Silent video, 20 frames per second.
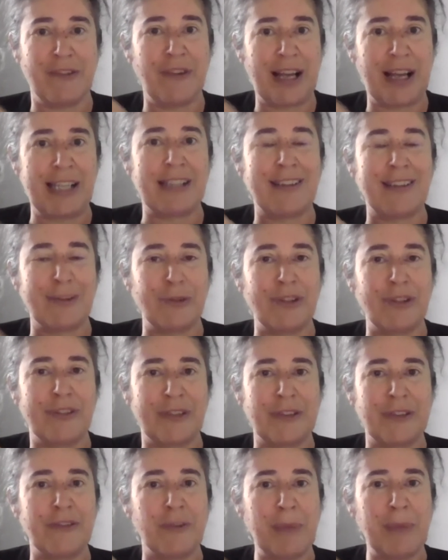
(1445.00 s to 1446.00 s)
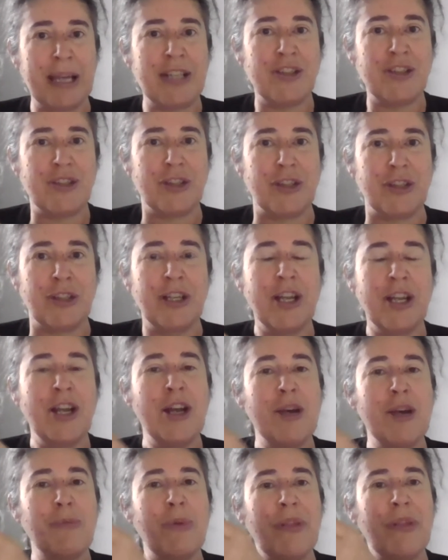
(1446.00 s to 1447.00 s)
a valid source of information
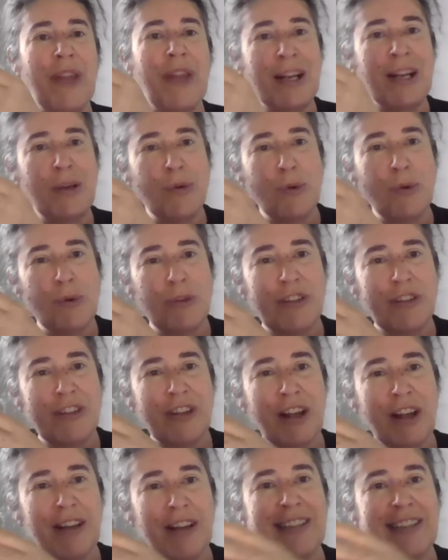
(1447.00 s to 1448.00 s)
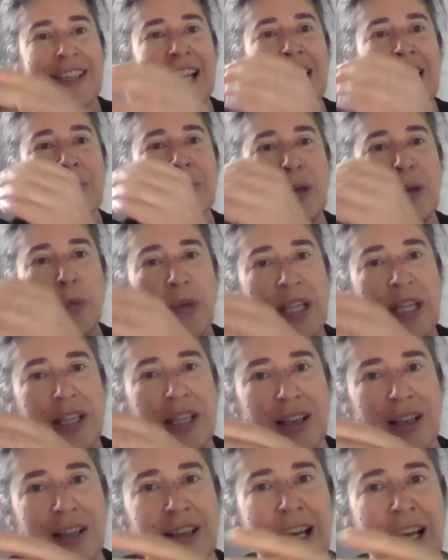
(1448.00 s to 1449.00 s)
but then it all starts to get a bit
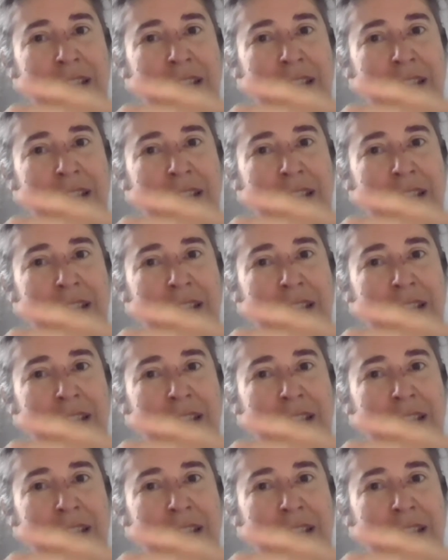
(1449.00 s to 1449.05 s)
weaker